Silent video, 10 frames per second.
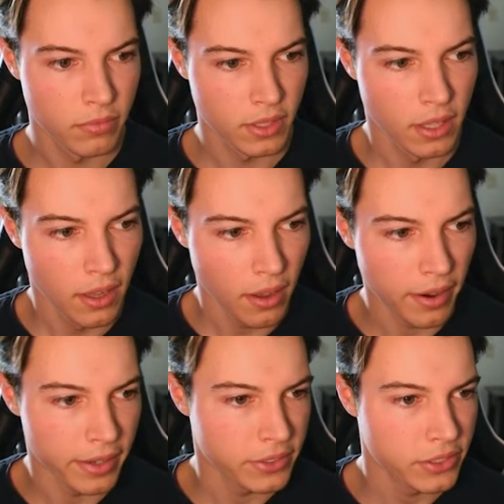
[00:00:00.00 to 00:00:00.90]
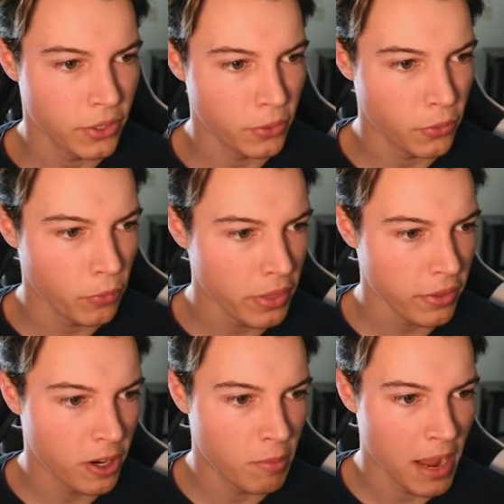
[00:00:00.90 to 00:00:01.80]
All right, so with
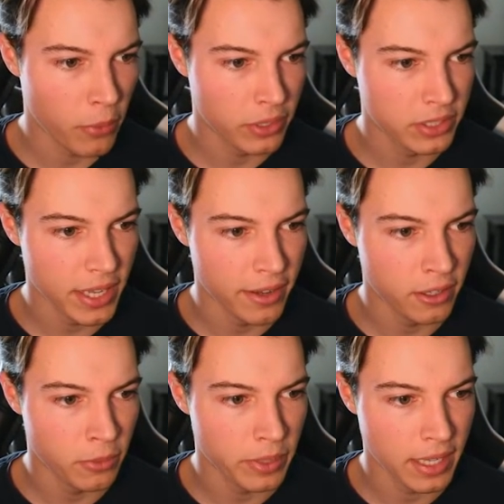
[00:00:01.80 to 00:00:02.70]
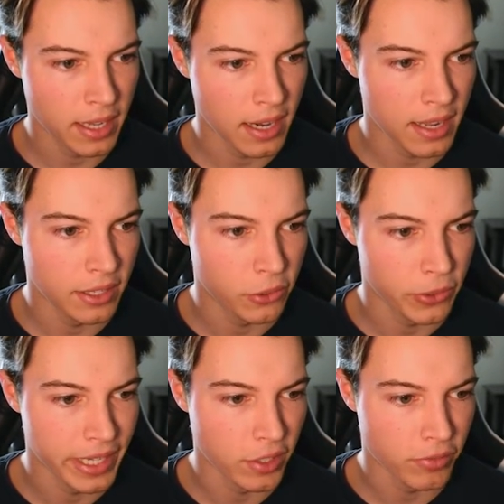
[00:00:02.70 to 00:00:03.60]
our malware scanner, we get a
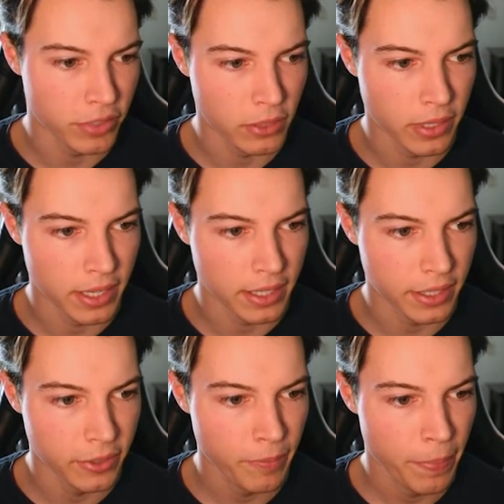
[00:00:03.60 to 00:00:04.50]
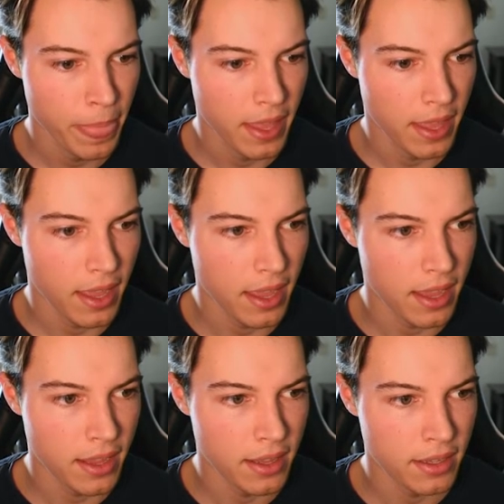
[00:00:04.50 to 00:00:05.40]
green V right here,
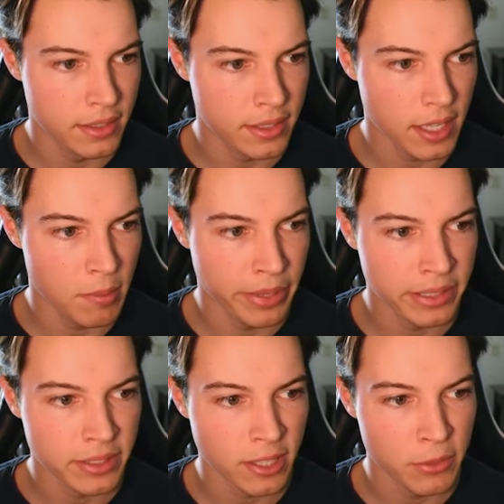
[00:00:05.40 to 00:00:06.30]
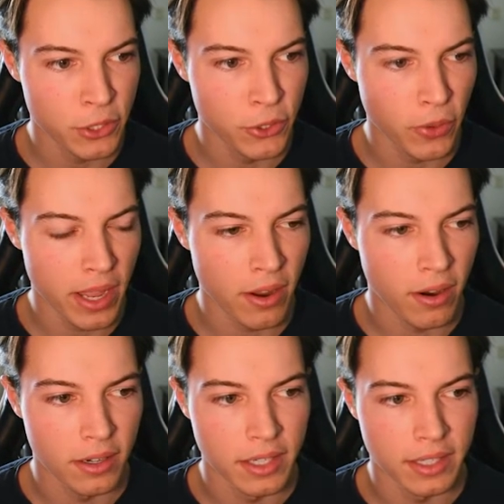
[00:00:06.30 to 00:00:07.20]
and it brings us up to a
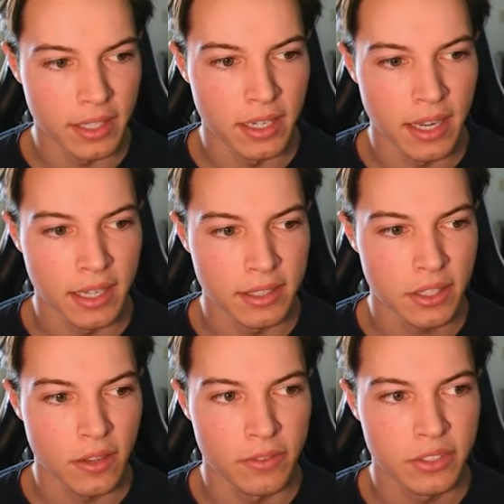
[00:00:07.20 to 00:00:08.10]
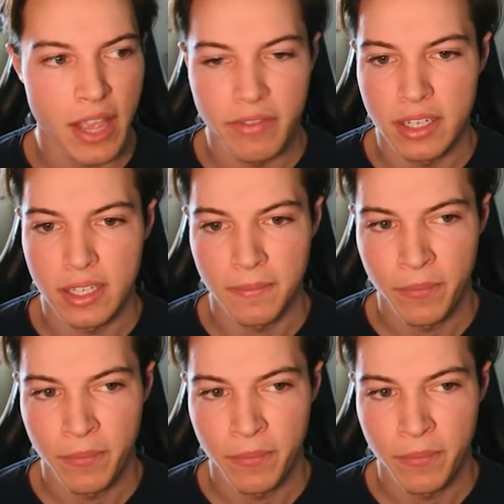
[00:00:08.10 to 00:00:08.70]
hardening index of seventy.